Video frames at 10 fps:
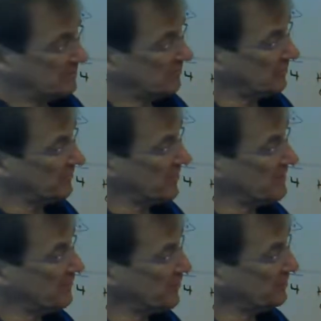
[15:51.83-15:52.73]
So the
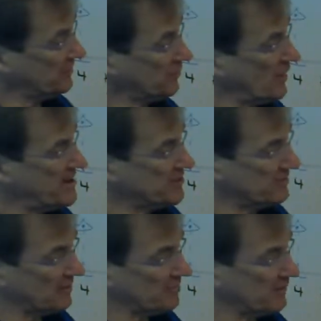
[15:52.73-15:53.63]
very first
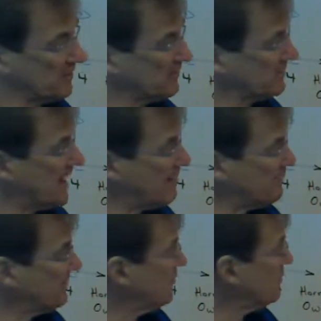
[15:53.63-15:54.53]
equation's up there at the top
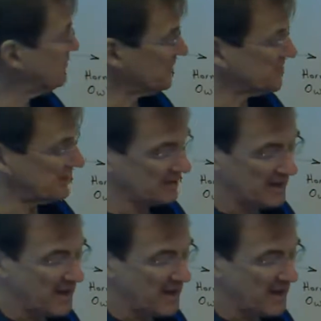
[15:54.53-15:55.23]
of your formula sheet.